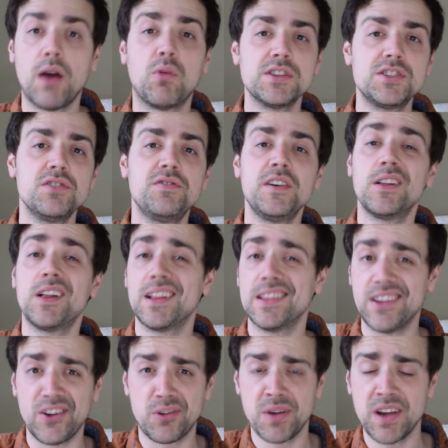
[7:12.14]
And once you feel a
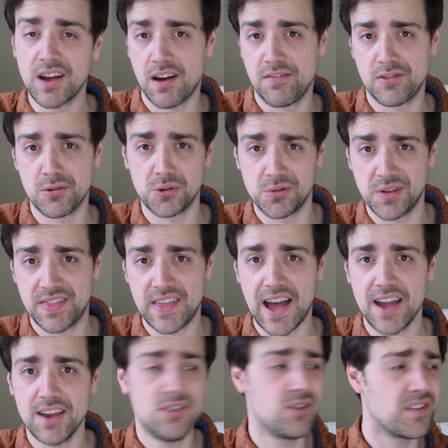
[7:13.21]
little bit comfortable with
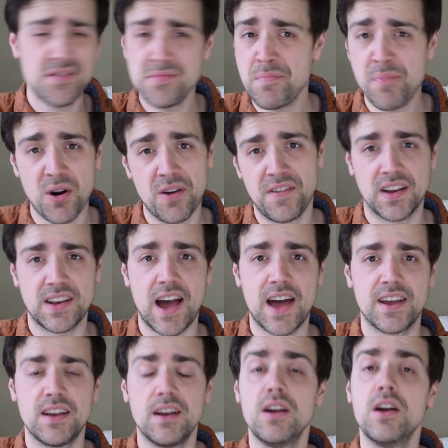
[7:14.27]
that, you don't have to be perfect
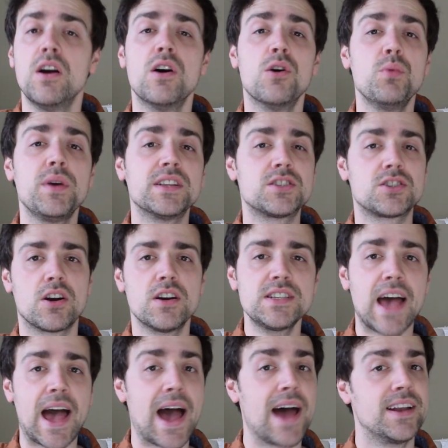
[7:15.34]
at it, we can start
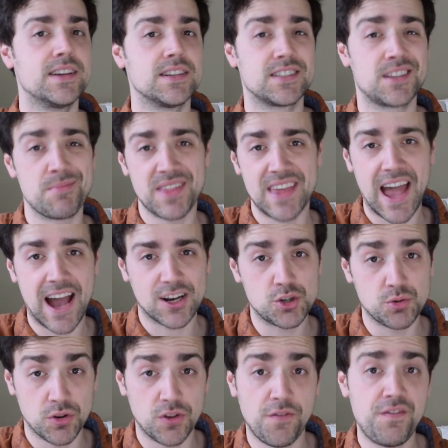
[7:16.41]
to add some of the
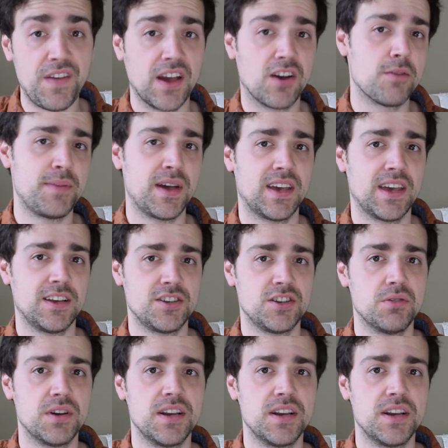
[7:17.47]
actual finger picking to